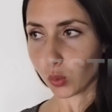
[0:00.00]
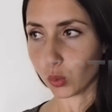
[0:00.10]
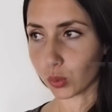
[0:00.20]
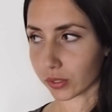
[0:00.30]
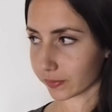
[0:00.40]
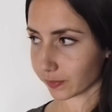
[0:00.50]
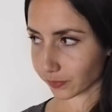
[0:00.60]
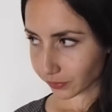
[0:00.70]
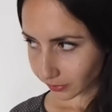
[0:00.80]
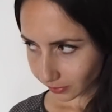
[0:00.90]
Whew.
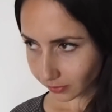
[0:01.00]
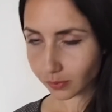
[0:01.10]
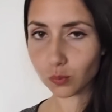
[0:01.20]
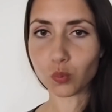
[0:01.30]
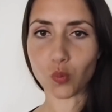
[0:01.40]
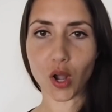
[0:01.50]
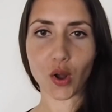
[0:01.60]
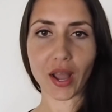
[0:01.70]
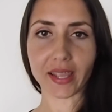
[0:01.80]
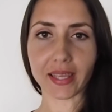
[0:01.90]

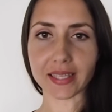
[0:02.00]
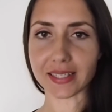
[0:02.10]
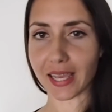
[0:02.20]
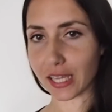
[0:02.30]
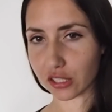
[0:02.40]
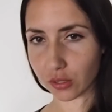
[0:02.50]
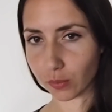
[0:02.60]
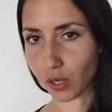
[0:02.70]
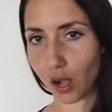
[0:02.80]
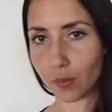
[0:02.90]
Well, I guess I had
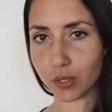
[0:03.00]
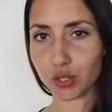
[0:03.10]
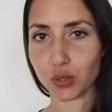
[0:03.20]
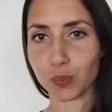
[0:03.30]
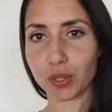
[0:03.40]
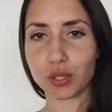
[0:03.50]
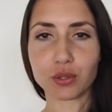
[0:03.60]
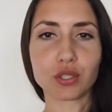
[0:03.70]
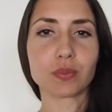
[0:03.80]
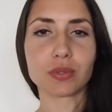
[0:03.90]
some comments on my
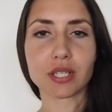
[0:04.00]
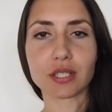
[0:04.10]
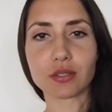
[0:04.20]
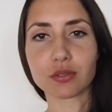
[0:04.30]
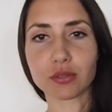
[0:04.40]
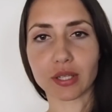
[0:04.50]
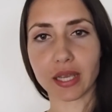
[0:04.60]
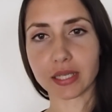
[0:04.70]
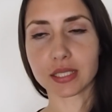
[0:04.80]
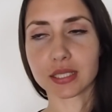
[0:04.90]
YouTube channel,
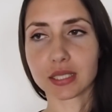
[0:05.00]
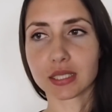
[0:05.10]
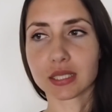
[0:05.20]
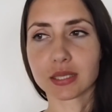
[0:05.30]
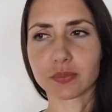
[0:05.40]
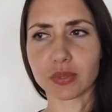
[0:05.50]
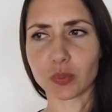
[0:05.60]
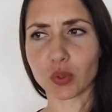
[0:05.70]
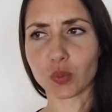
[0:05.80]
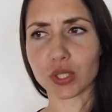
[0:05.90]
like
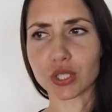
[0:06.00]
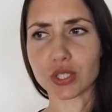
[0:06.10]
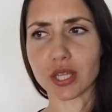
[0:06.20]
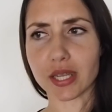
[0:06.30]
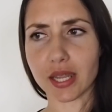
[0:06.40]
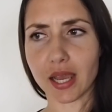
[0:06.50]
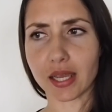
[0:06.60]
people wished that